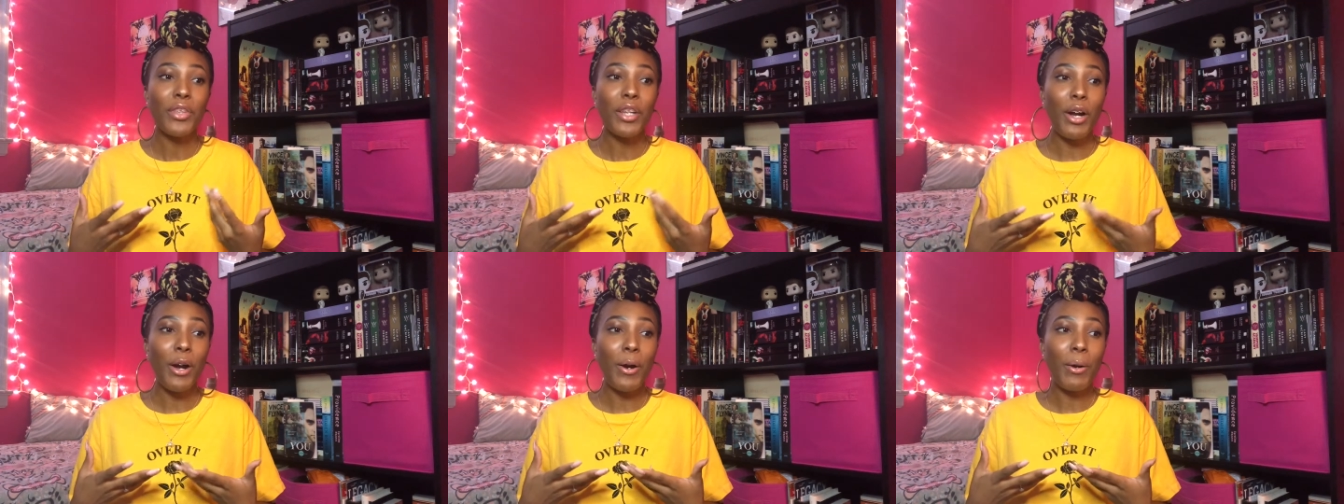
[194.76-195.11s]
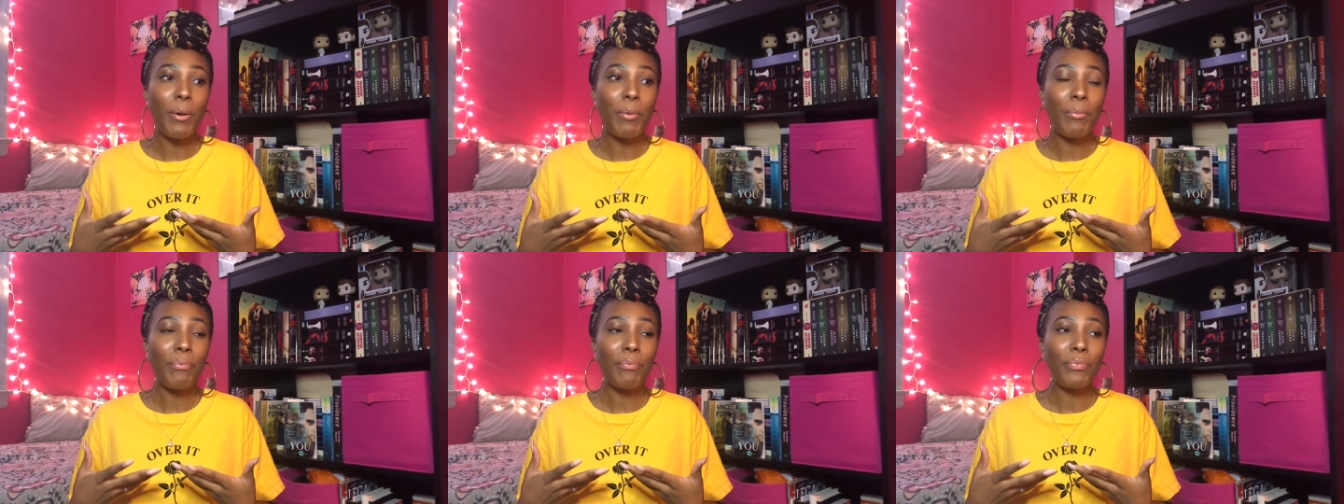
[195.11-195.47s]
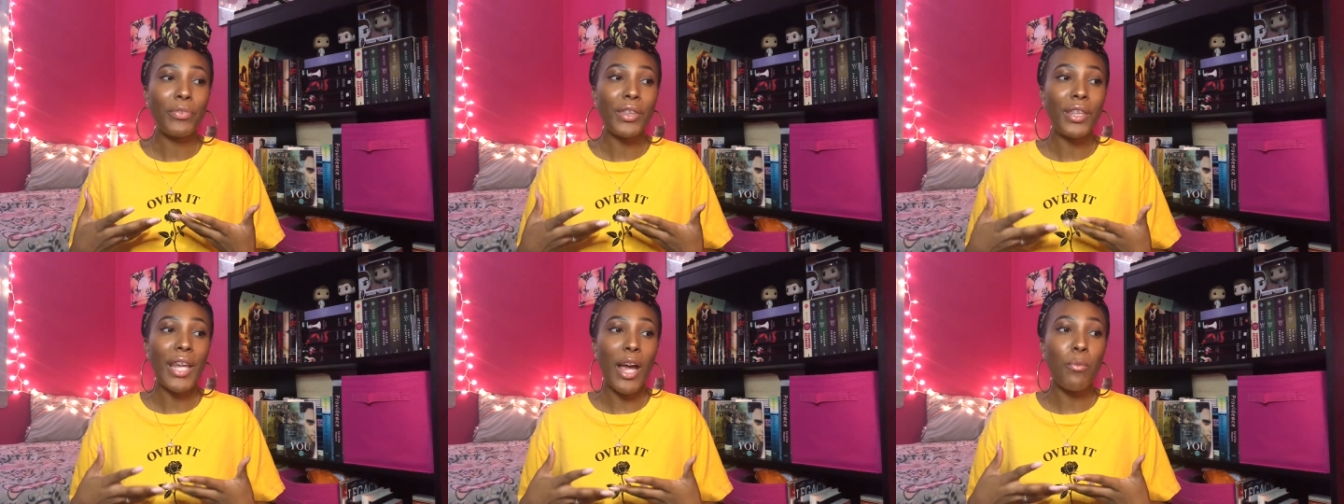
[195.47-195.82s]

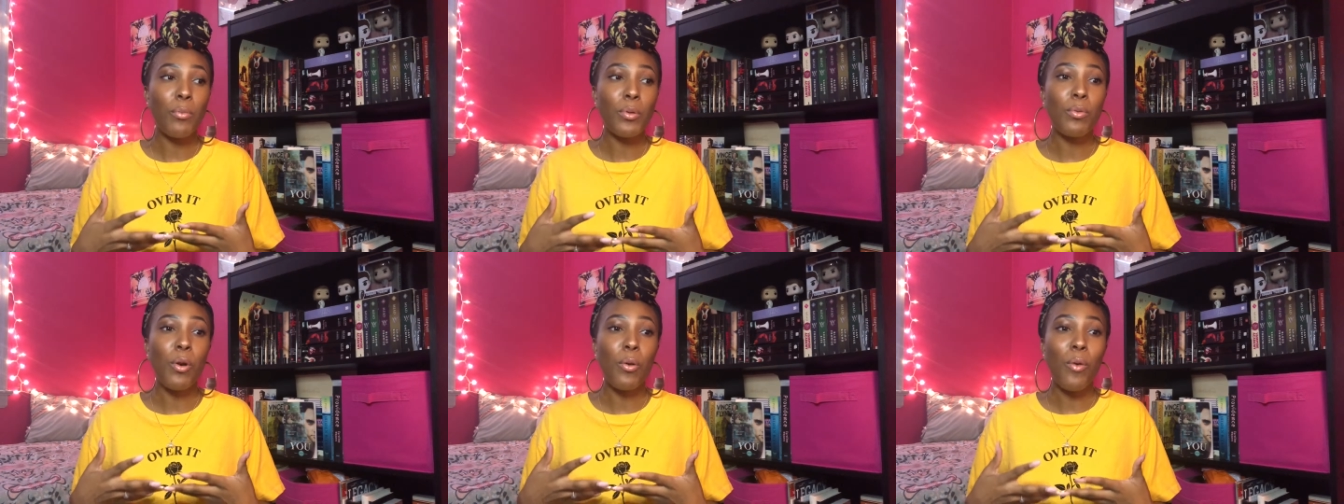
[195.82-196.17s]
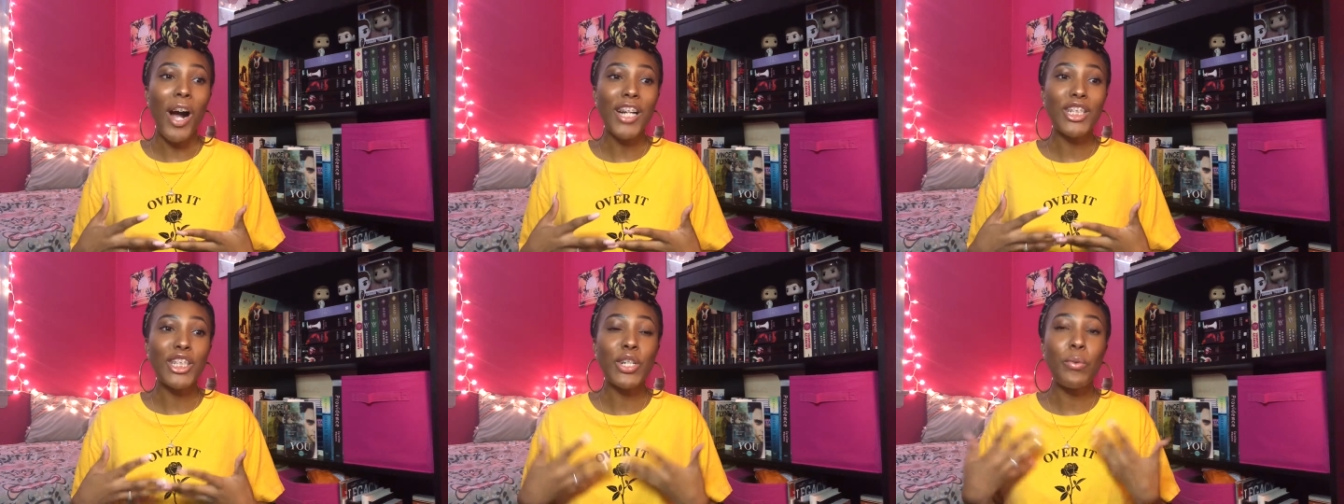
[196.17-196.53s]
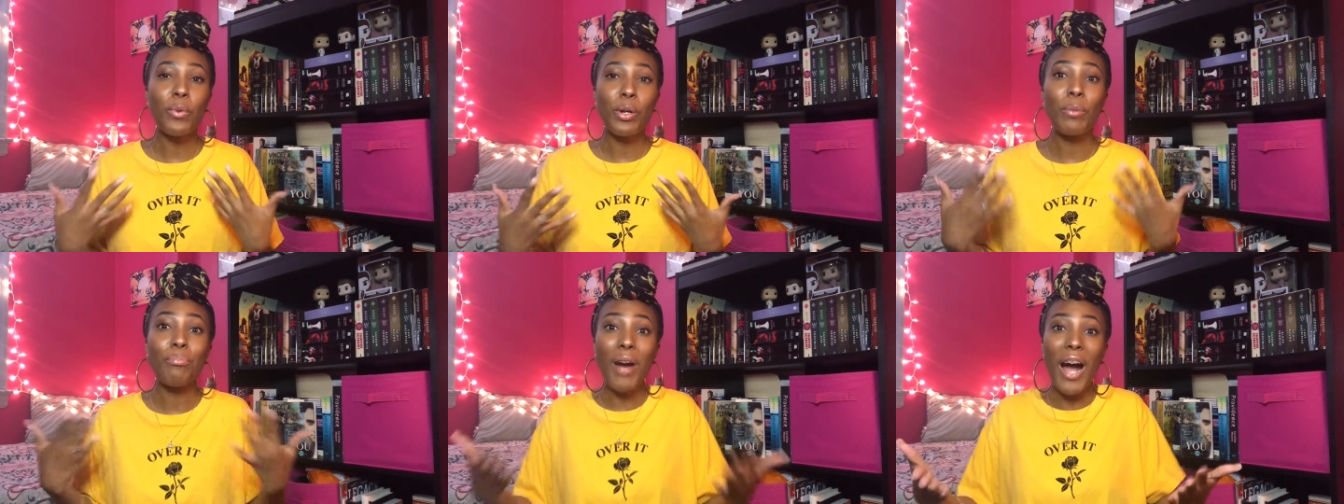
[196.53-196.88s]
that we were watching
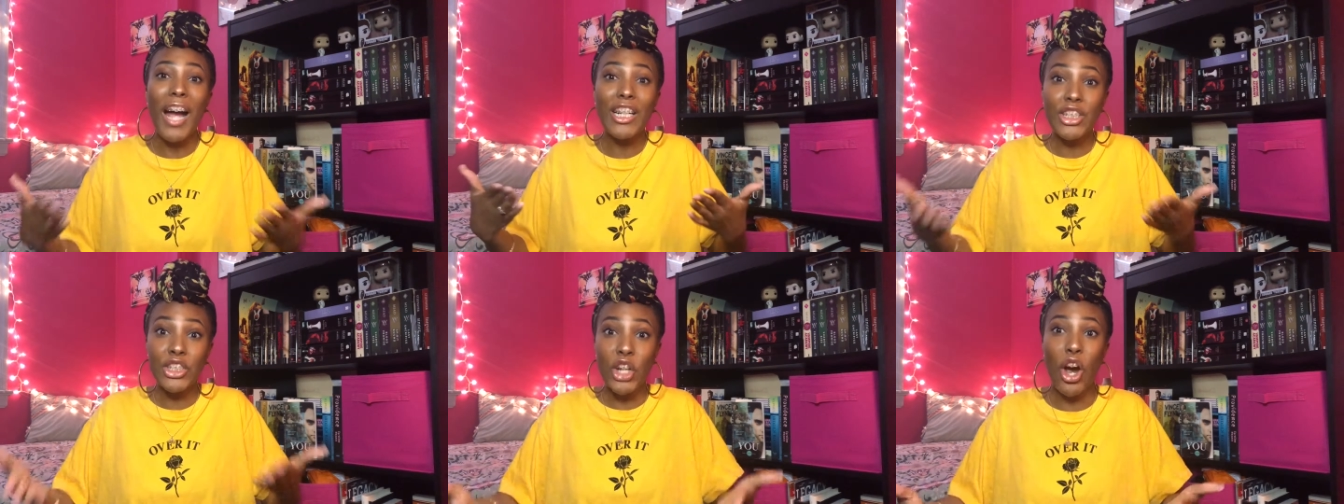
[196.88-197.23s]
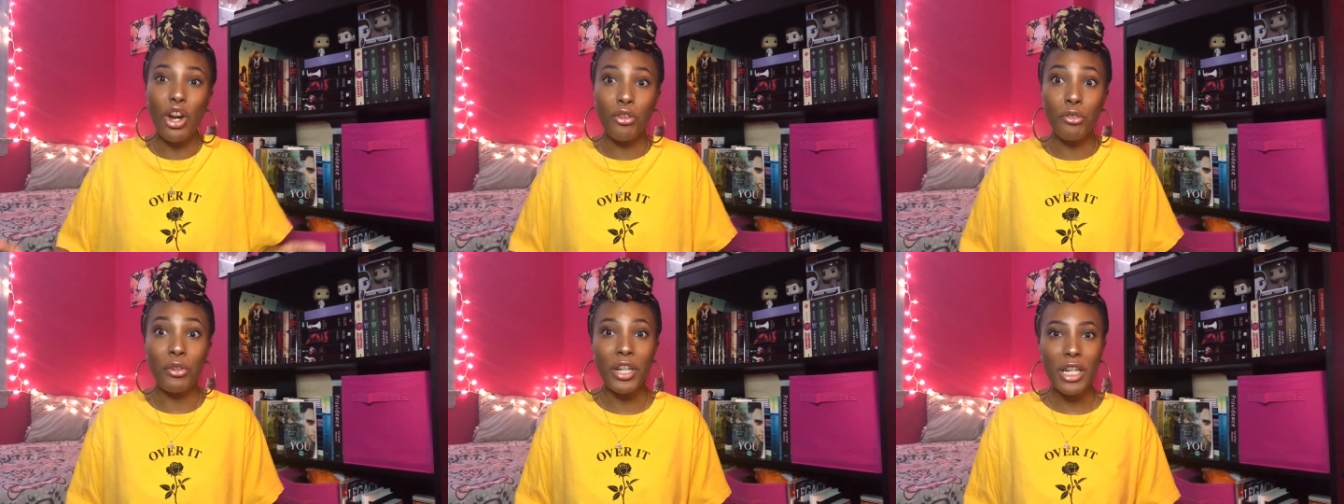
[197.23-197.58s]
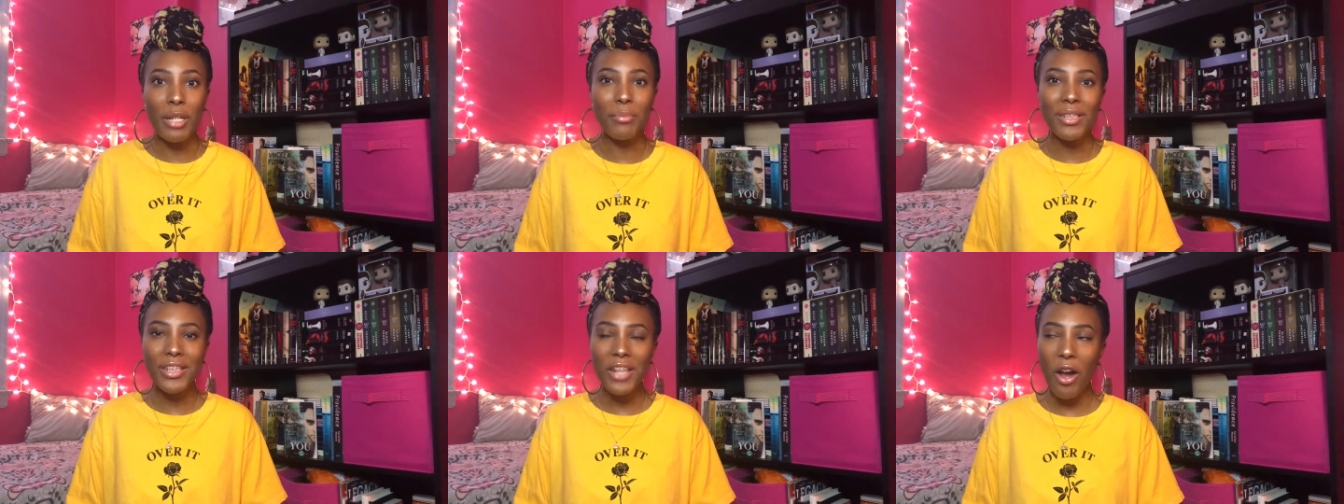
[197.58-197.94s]
were by John Green
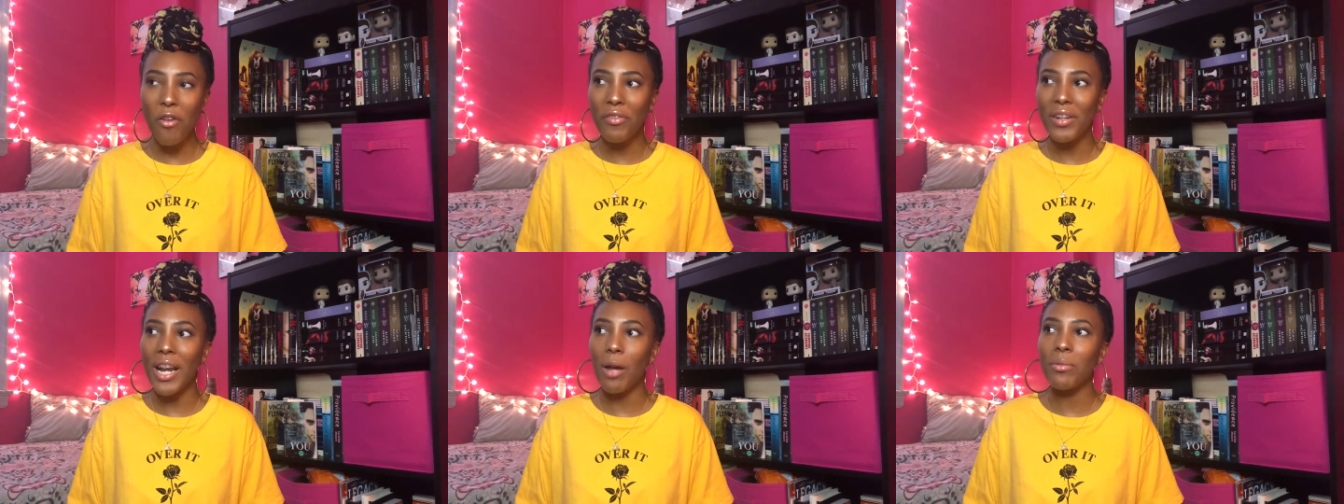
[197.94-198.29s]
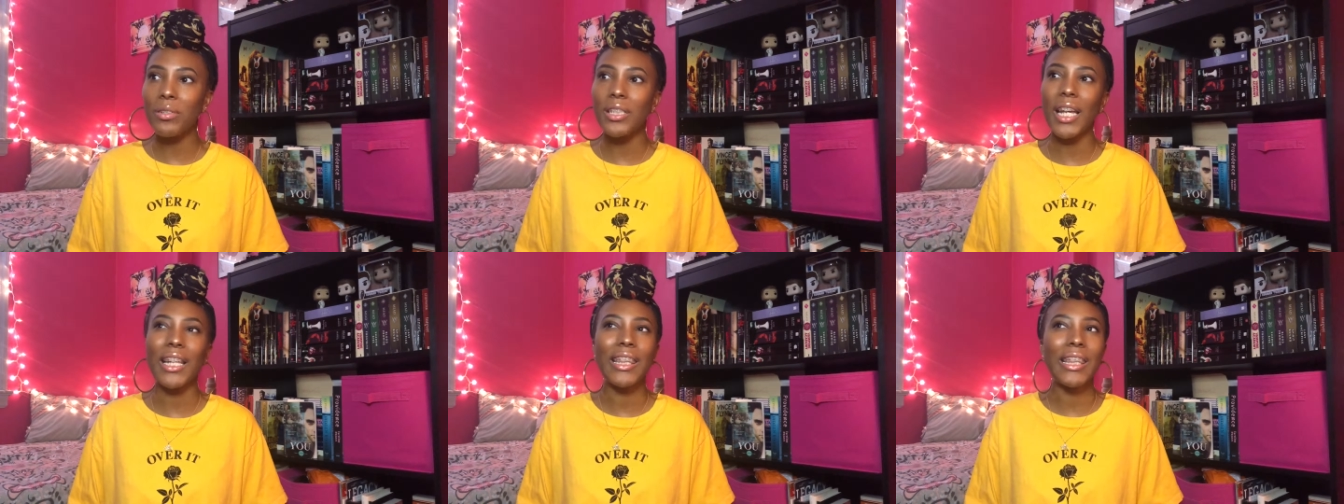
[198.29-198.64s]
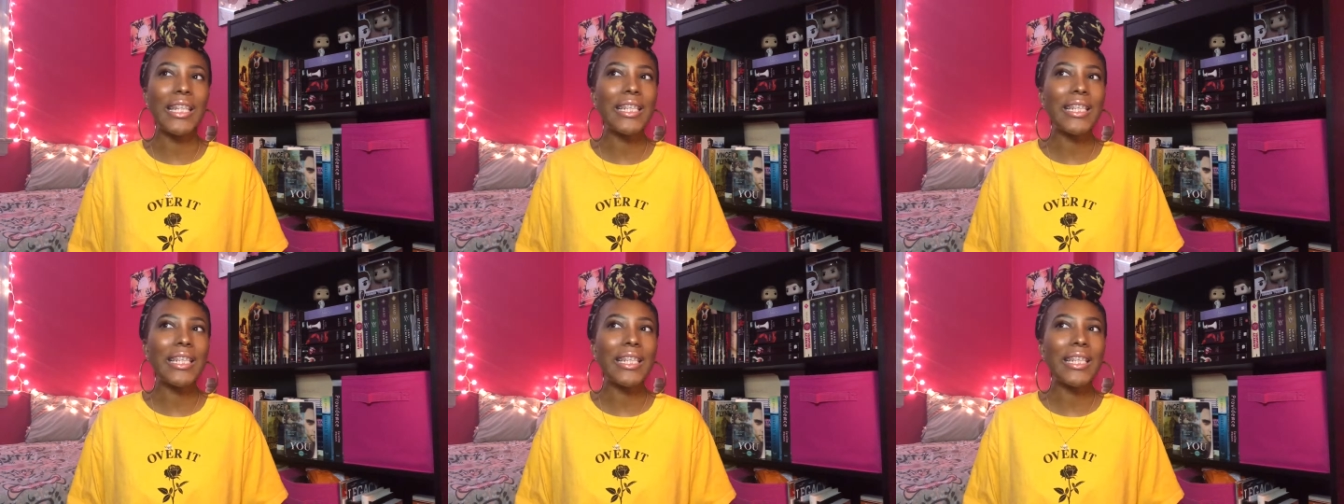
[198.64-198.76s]
himself, and I was like,